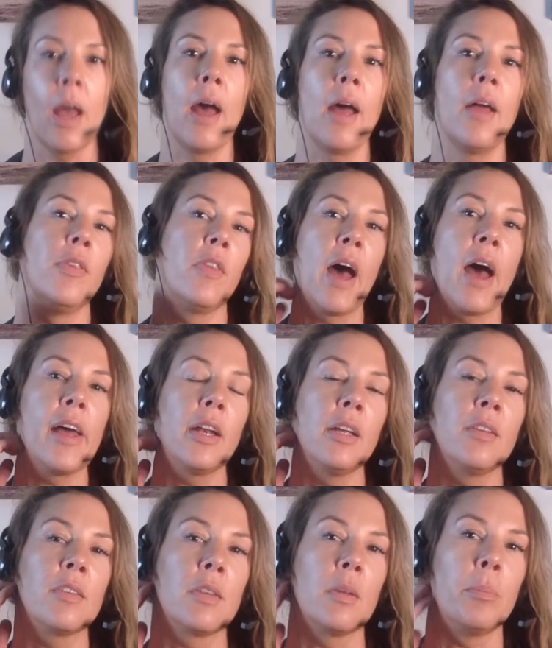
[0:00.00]
and
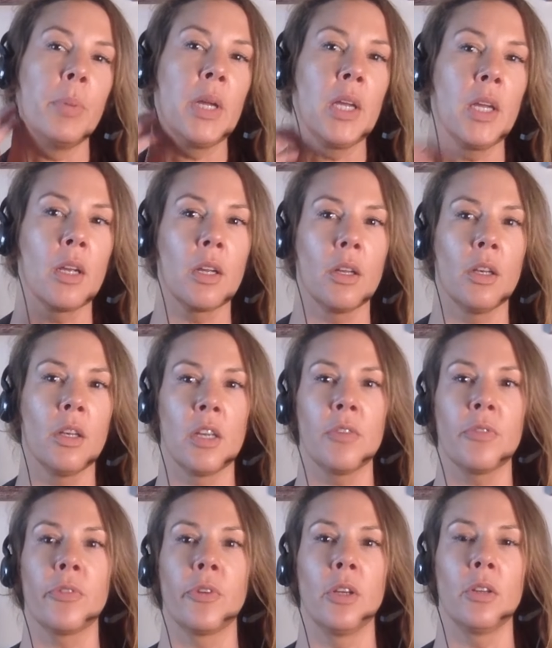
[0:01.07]
that is the big
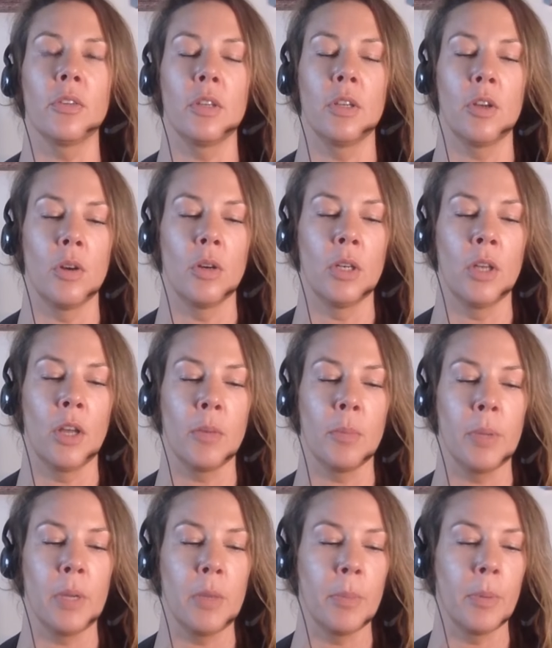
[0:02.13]
difference you know a
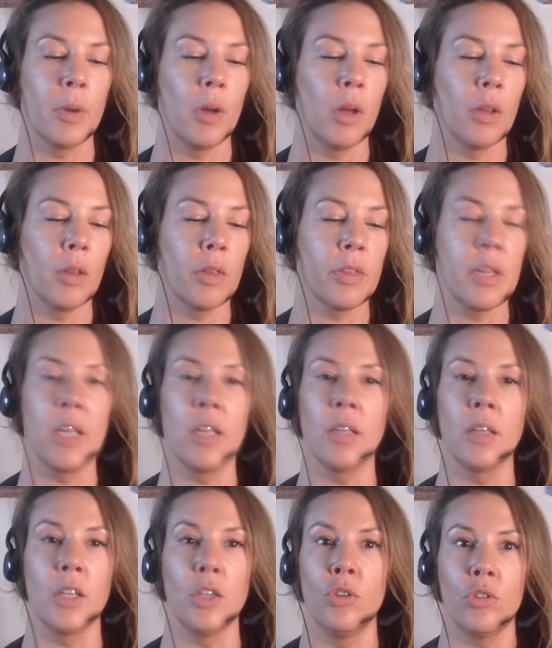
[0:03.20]
lot of people
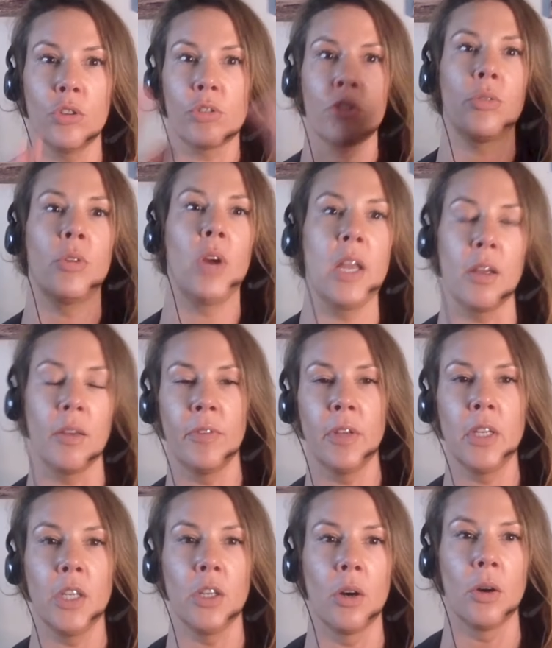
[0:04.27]
think that you just create a
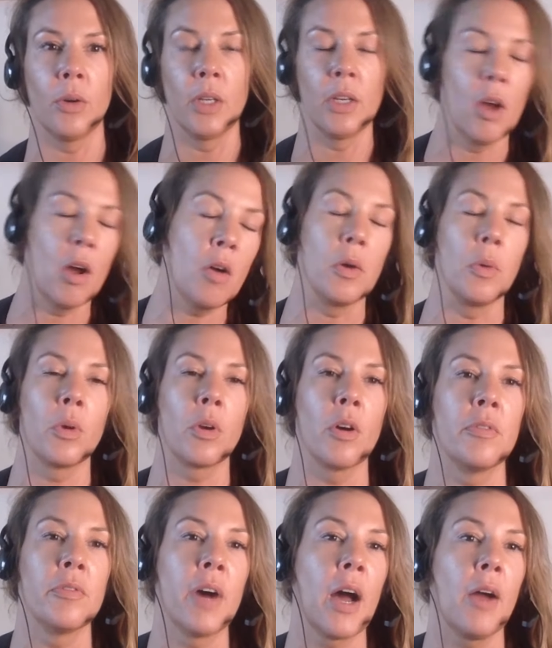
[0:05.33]
video and oh it will
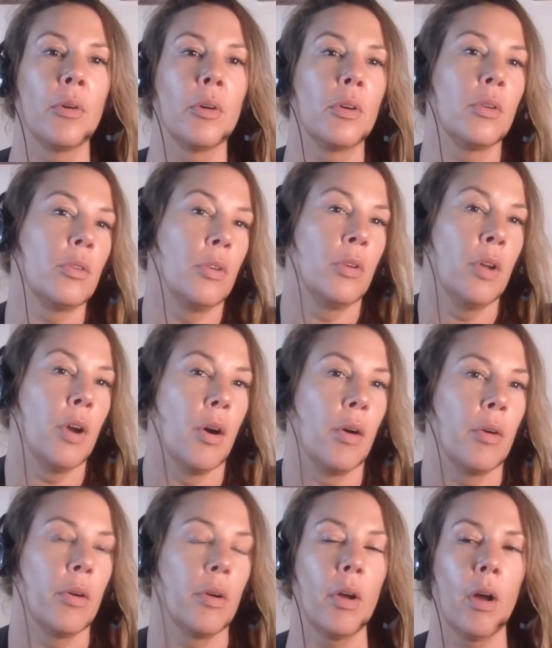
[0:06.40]
go viral
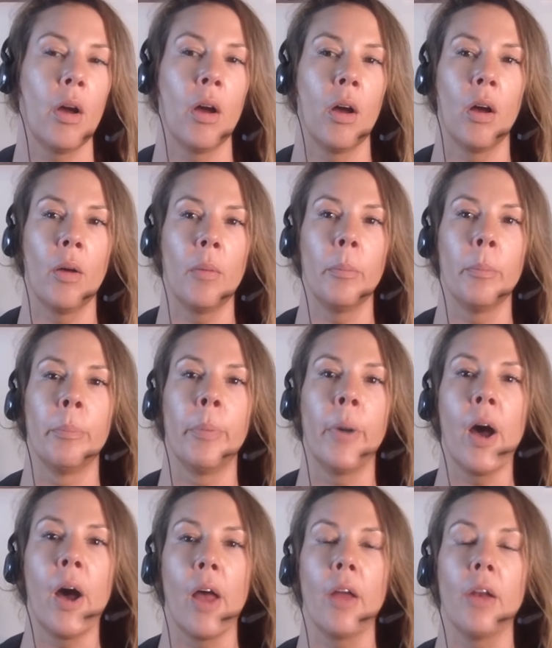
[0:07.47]
no um,
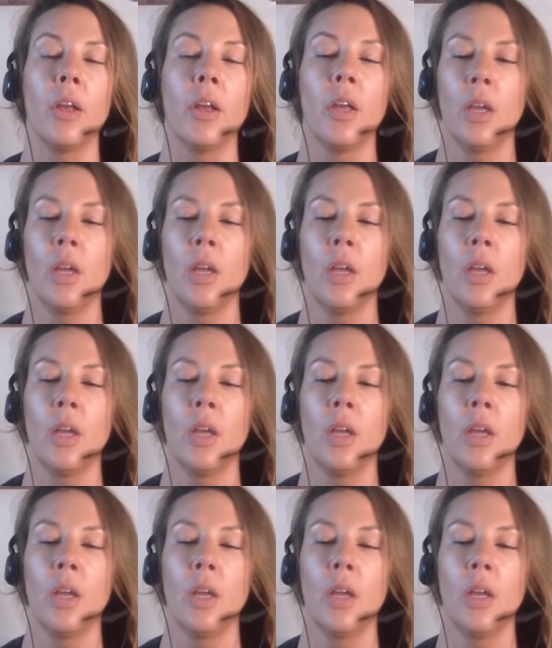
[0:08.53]
but